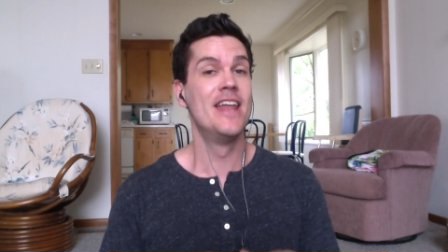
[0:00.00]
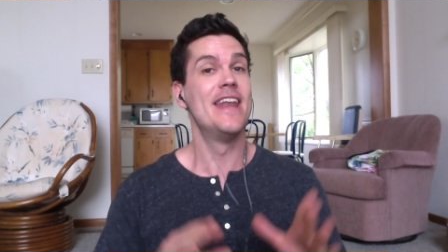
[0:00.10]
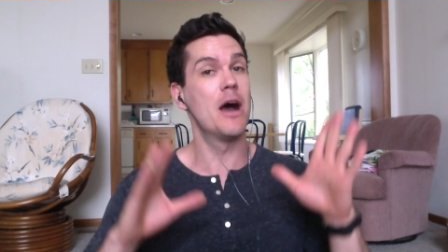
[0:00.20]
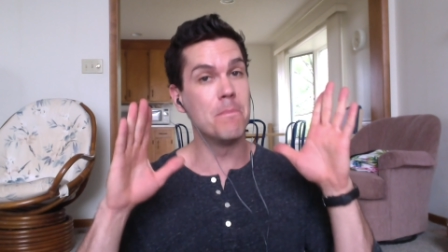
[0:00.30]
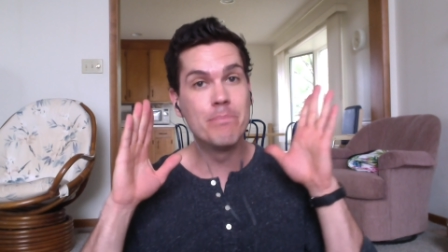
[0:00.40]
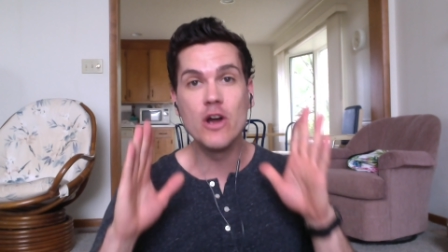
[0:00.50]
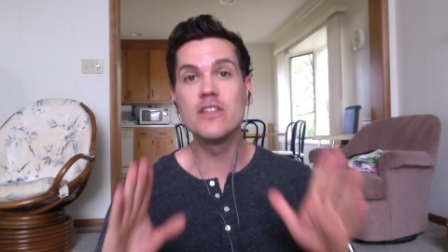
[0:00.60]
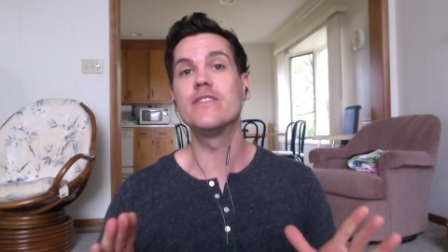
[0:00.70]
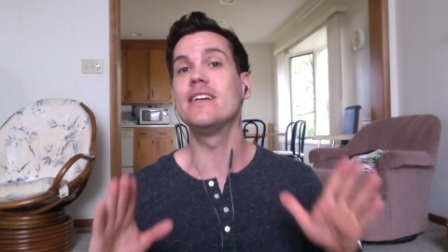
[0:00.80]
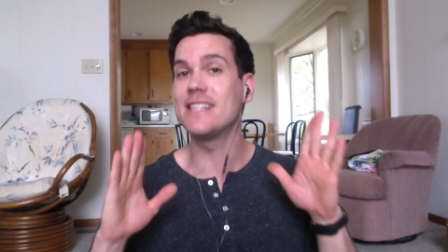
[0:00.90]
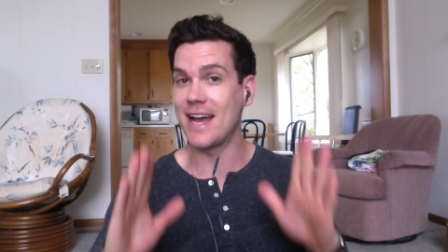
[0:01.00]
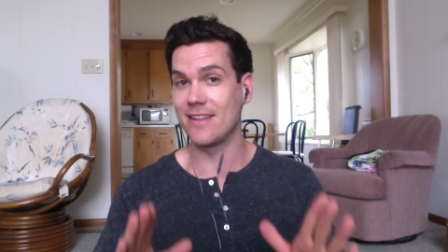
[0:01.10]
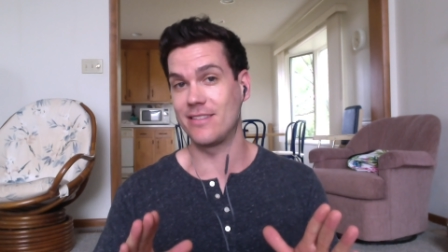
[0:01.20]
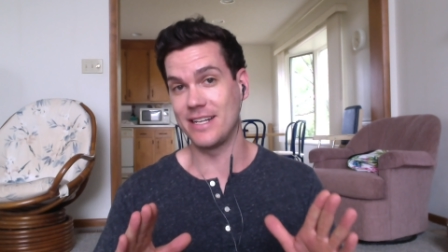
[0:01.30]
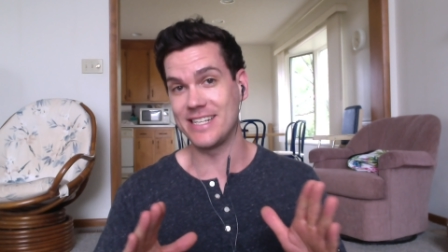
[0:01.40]
Now, both of these
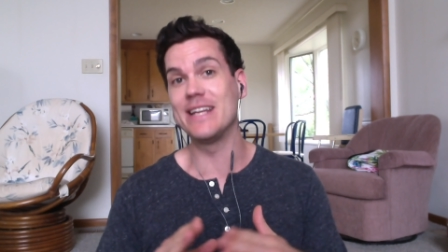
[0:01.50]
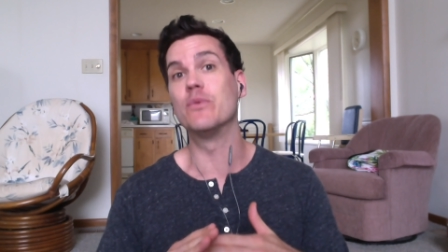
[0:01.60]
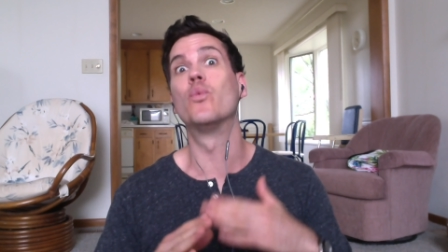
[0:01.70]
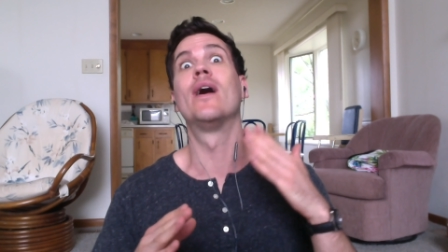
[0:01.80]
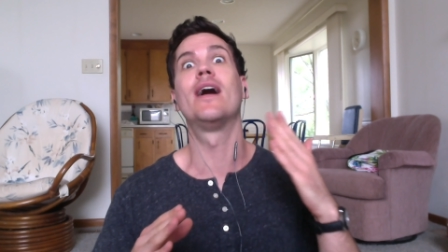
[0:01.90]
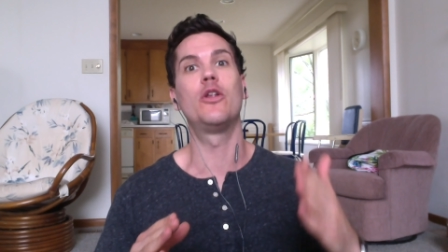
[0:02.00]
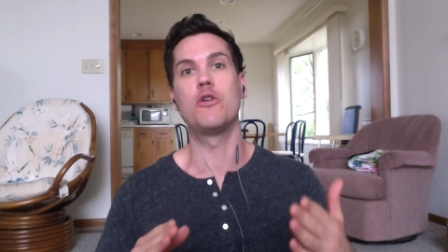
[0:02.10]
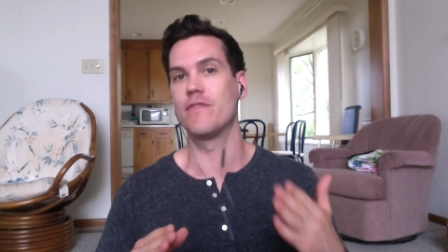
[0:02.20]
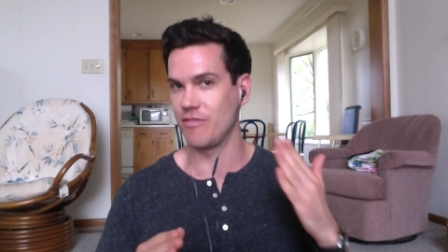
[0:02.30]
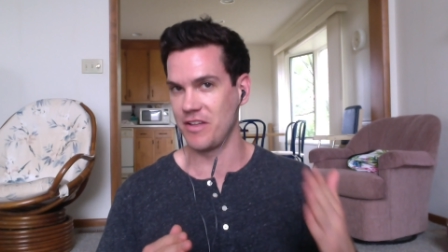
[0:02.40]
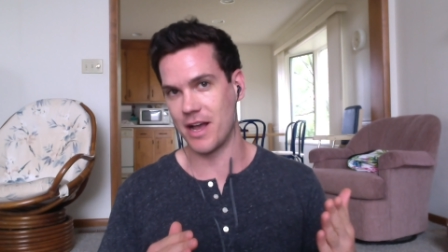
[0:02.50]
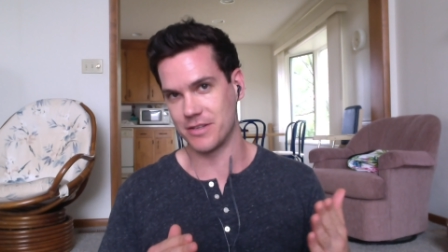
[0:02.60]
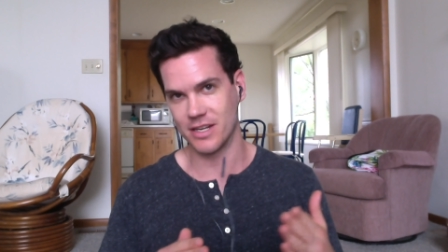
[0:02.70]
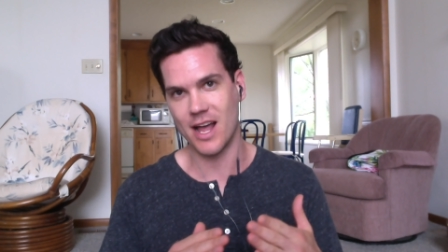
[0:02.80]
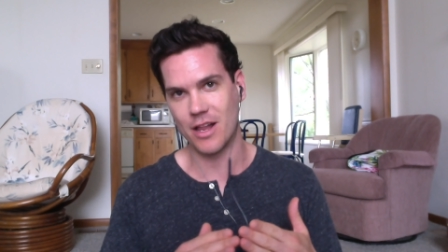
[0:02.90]
athletes eat well over
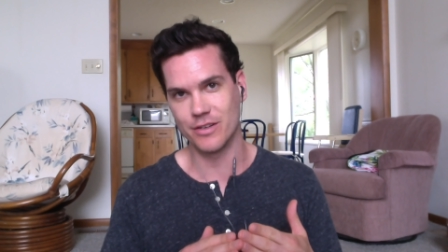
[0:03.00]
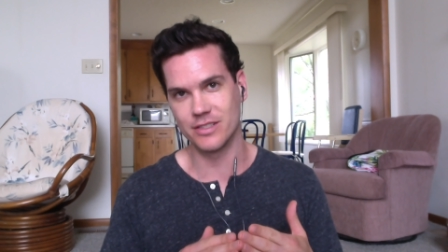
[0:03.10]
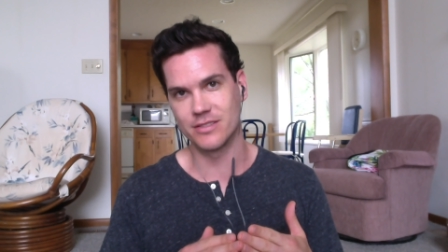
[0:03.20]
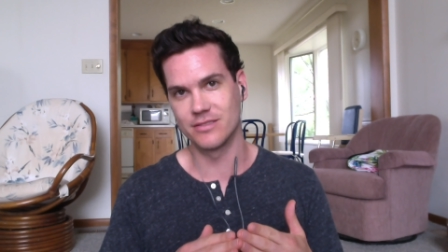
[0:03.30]
3,000 calories.